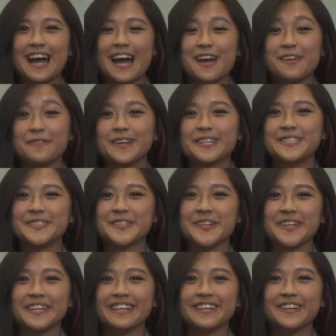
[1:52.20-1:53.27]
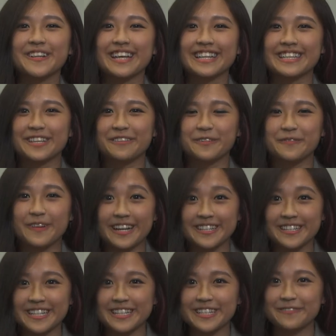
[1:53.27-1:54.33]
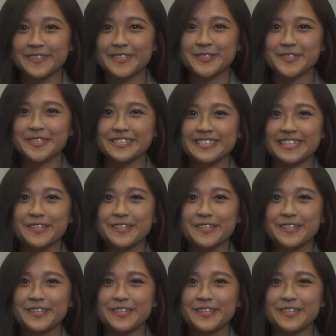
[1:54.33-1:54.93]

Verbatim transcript: I find joy in connecting with other individuals